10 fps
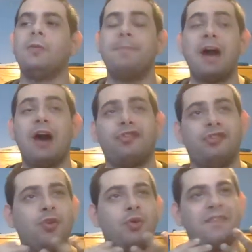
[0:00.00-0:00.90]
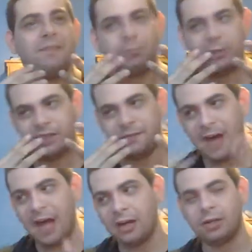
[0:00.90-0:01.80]
when Bowser's going to breathe
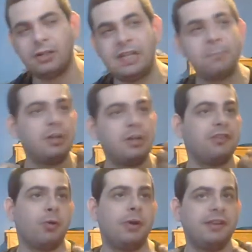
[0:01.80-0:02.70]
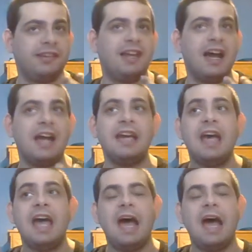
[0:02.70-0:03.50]
fire, he breathes coins instead,